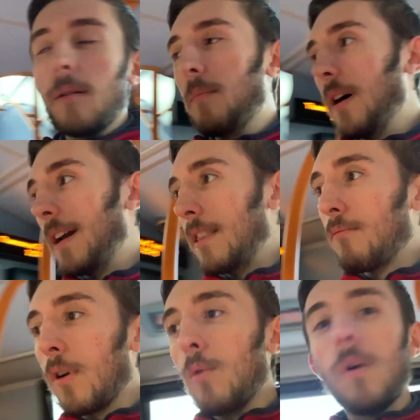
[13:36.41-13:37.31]
But in the
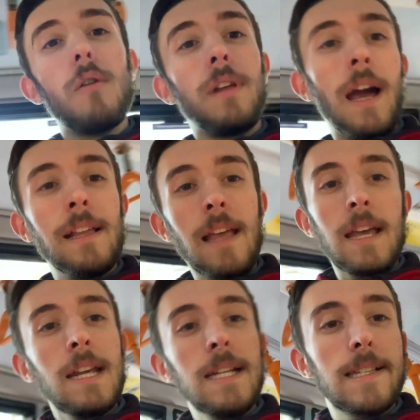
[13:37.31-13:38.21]
real world, it ain't that
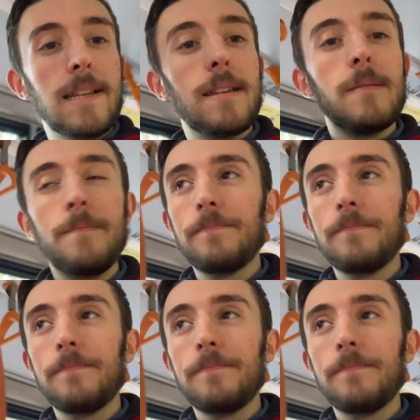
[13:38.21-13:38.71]
easy.